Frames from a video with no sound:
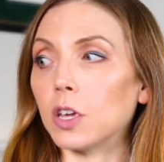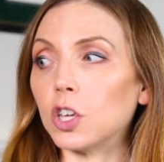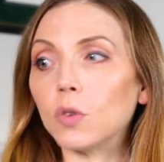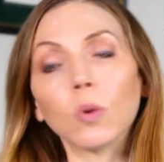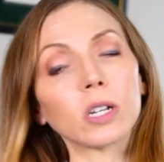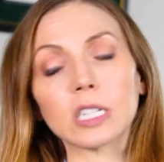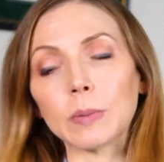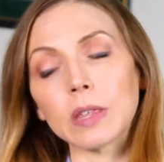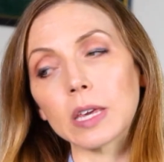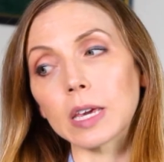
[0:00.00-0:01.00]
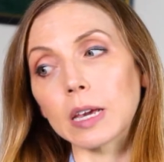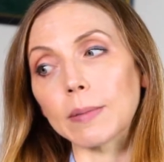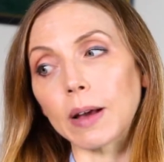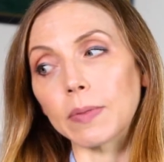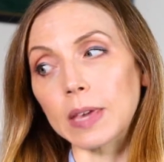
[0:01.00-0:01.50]
You want to be thinking
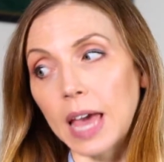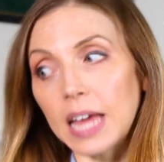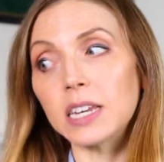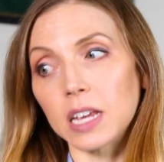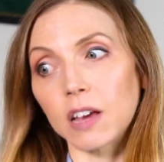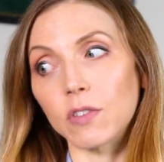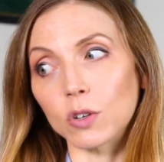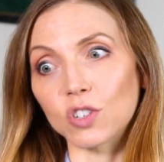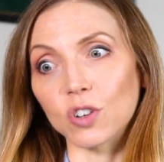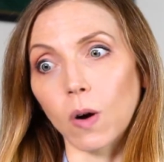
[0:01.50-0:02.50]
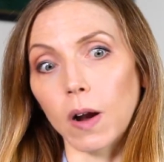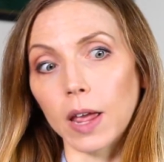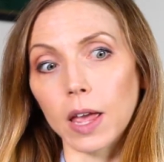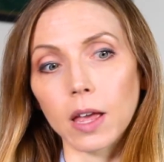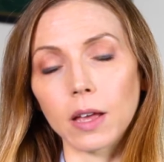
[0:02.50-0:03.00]
about the ending of your
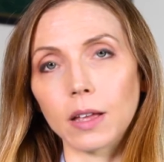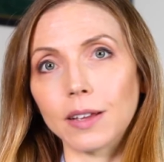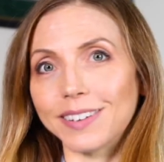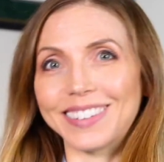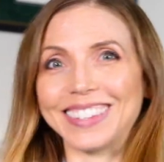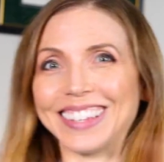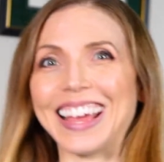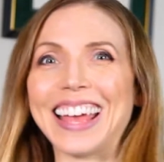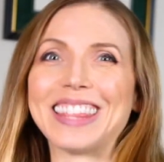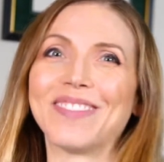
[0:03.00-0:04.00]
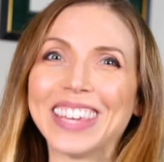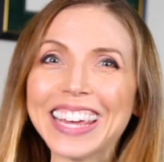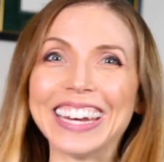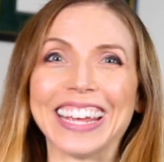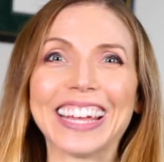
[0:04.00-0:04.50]
story at the
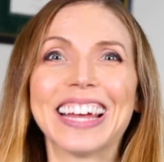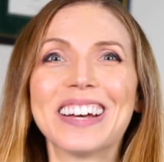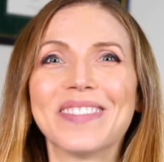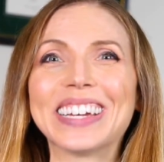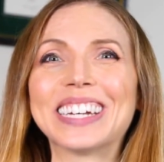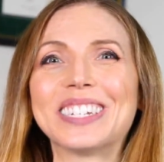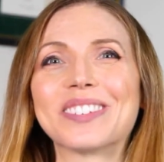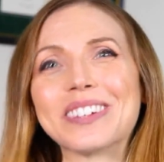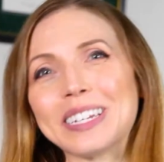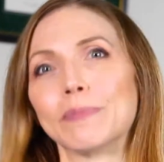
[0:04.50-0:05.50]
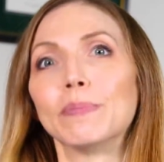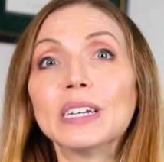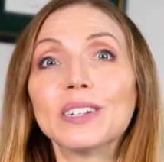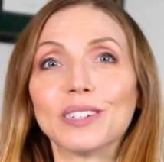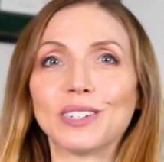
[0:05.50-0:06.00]
beginning because you're going to
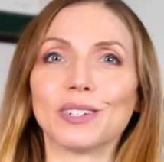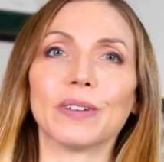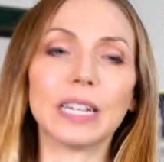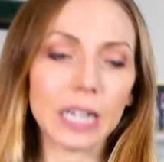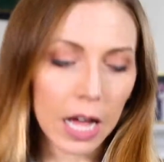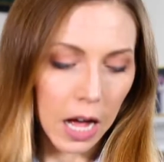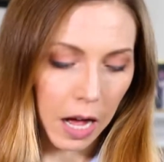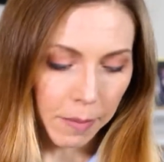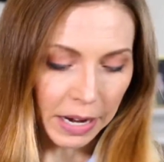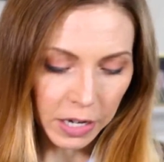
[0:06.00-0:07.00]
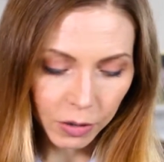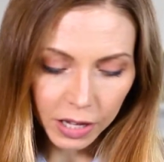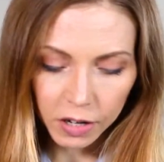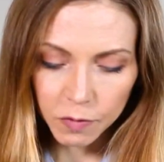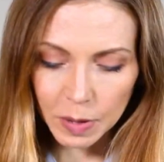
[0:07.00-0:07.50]
build to it. I know a
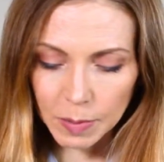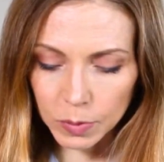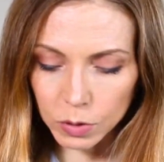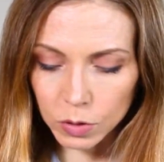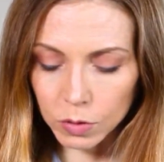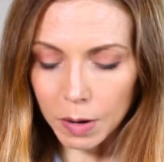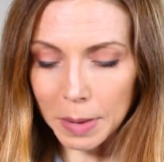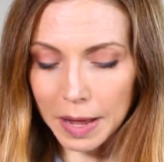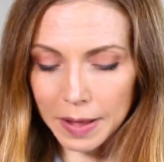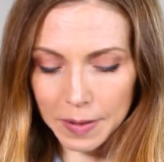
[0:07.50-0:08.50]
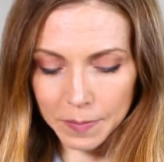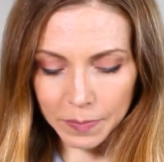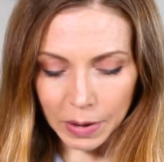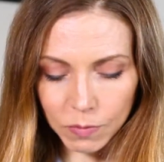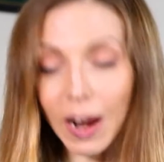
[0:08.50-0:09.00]
lot of people who are my
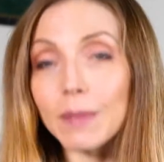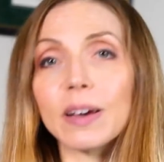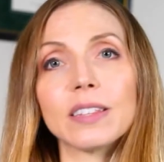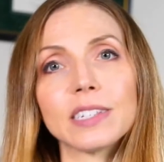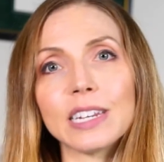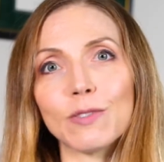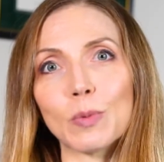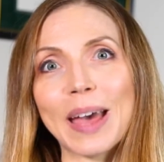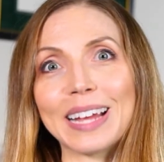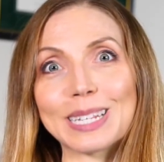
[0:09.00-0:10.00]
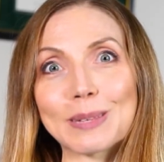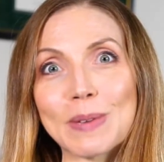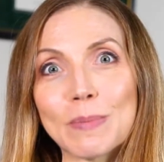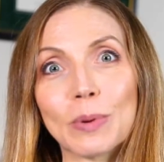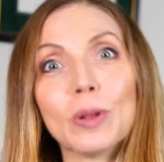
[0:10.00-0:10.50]
right by the seat of your pants
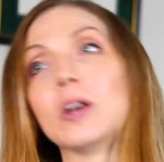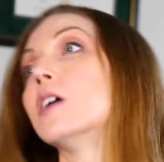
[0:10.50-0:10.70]
people